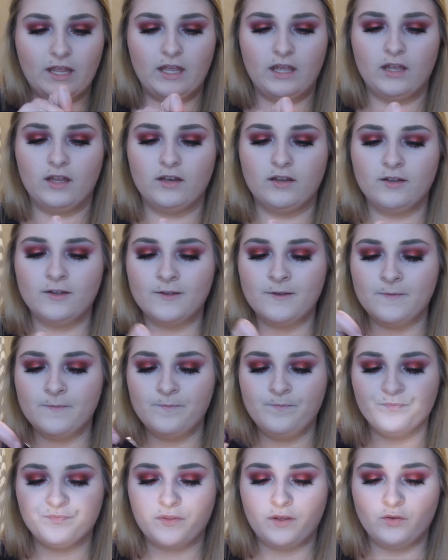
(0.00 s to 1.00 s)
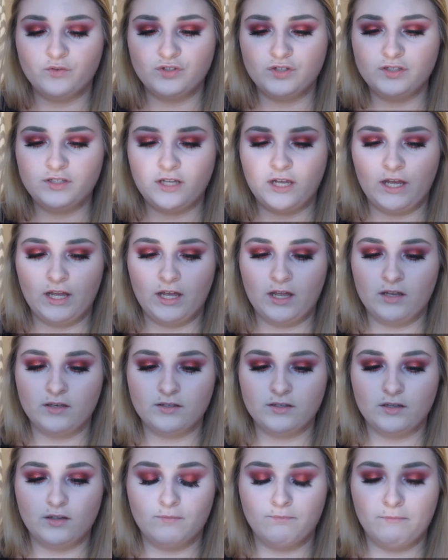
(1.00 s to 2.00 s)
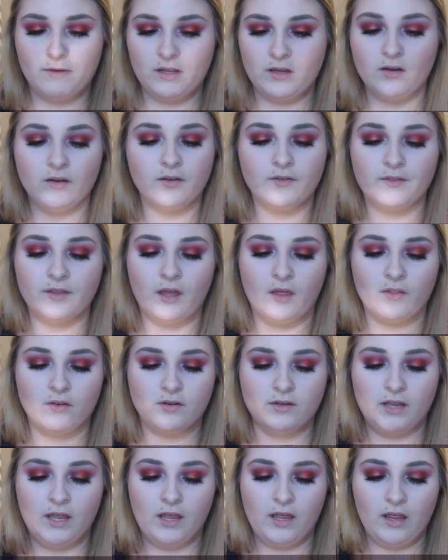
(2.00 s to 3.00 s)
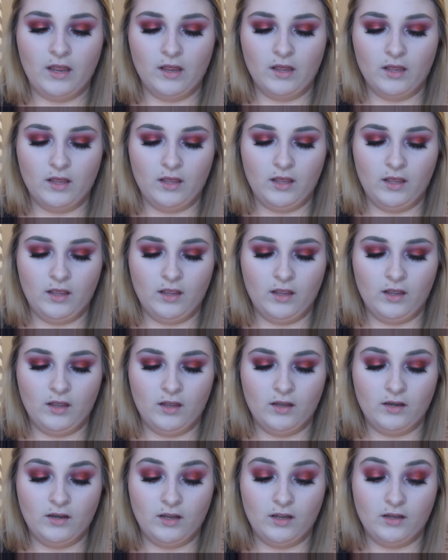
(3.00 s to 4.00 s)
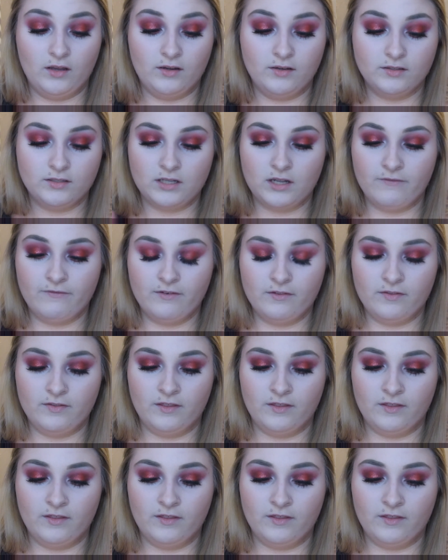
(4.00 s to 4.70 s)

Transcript: And I was just at Meijer the other day and I discovered